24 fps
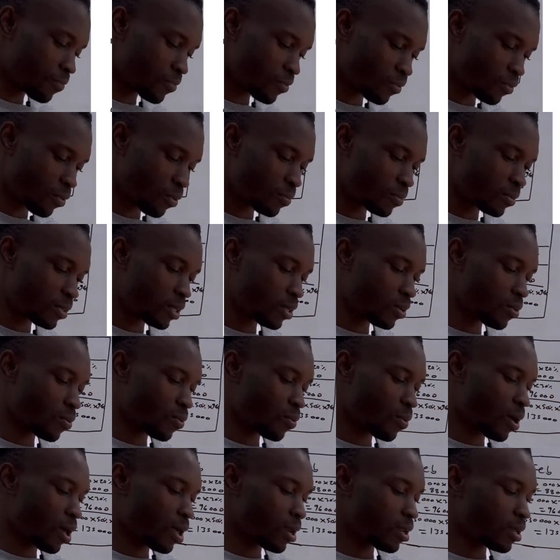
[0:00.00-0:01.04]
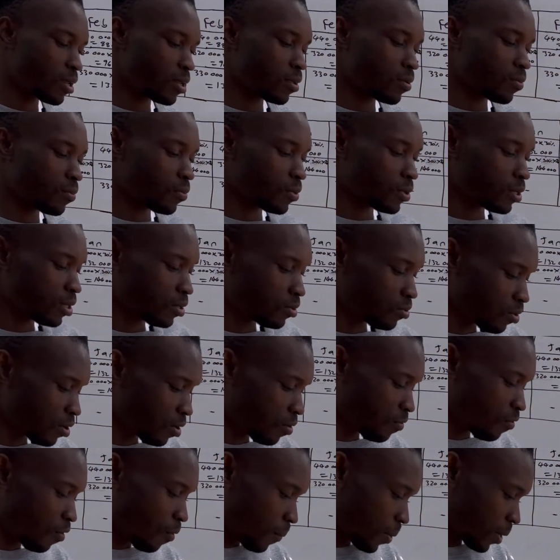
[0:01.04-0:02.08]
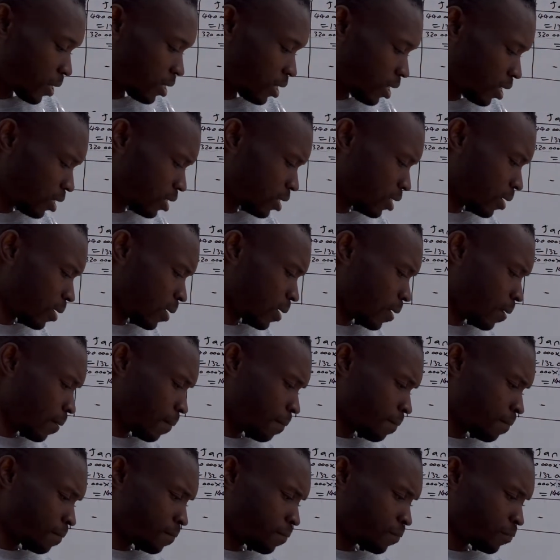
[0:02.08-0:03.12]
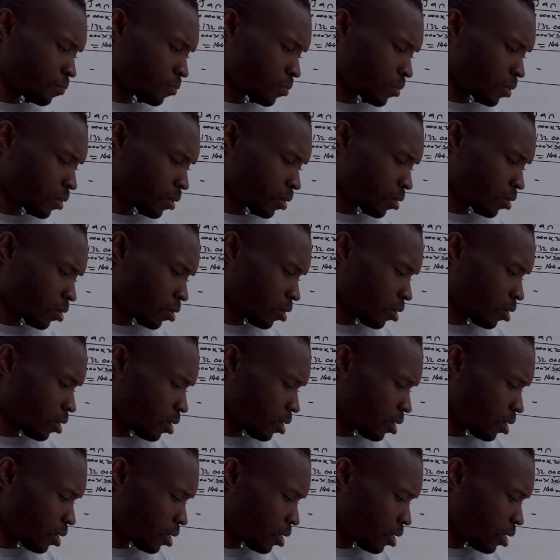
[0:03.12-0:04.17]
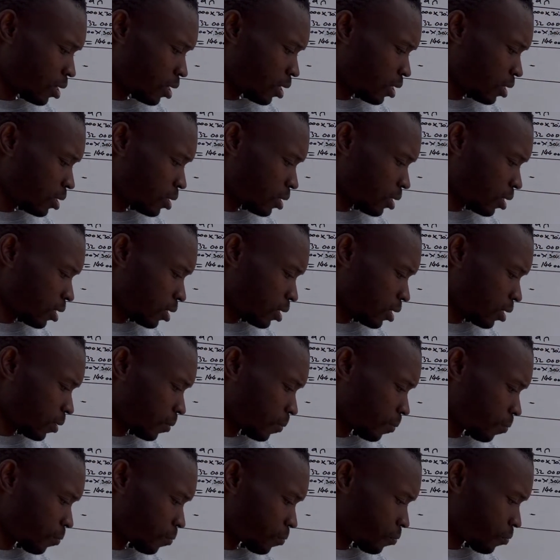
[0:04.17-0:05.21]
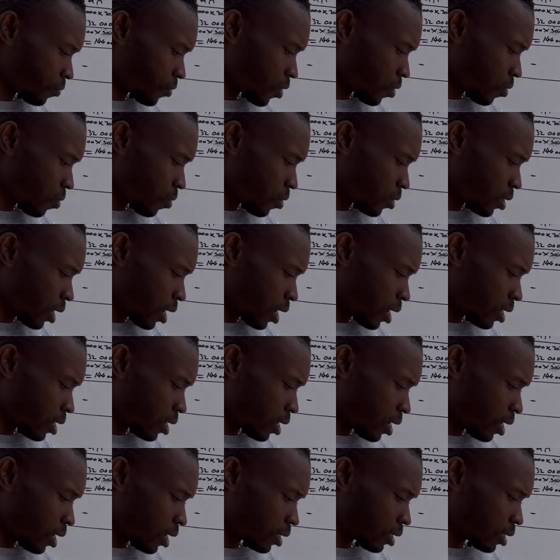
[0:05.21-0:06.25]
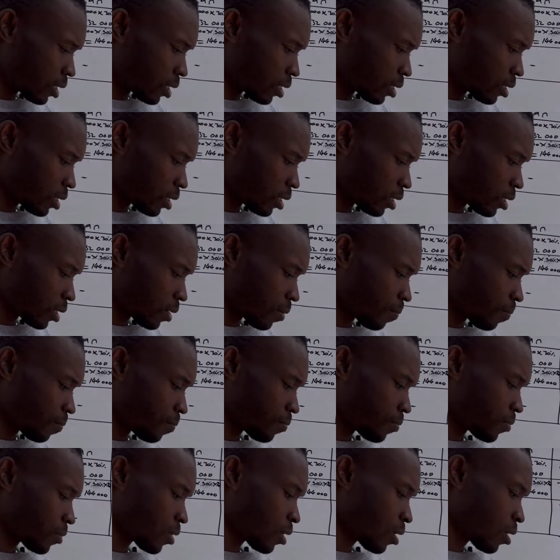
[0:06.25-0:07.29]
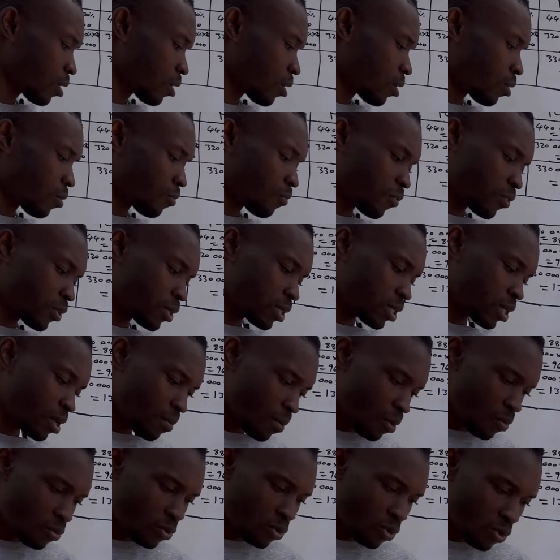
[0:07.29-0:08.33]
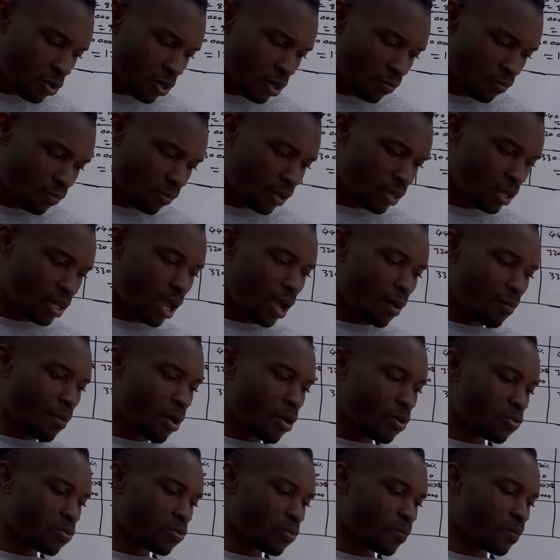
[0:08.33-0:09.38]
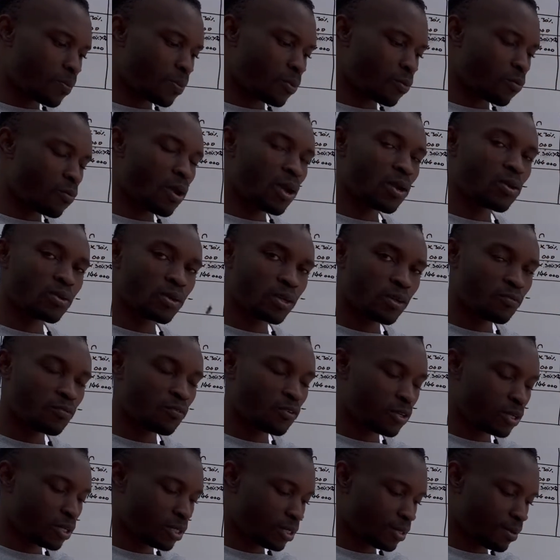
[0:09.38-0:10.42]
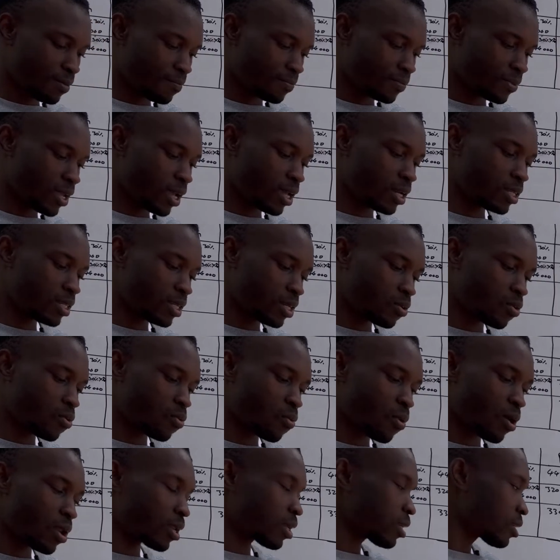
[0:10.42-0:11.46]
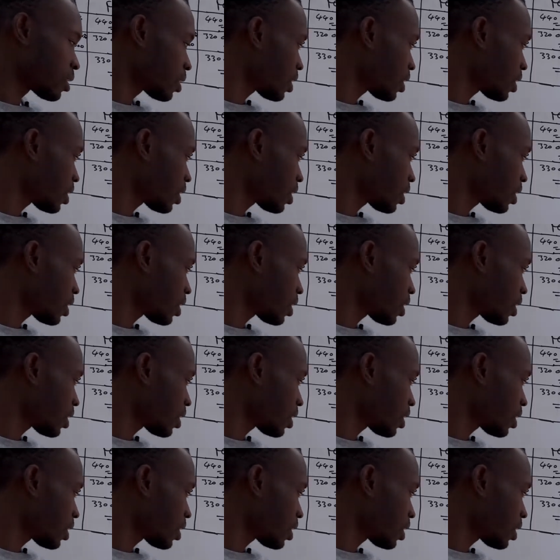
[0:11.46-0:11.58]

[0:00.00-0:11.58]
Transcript: from January, which is 24%. Let's check water and electricity. For December, we don't have any amount. We are looking for it. And January is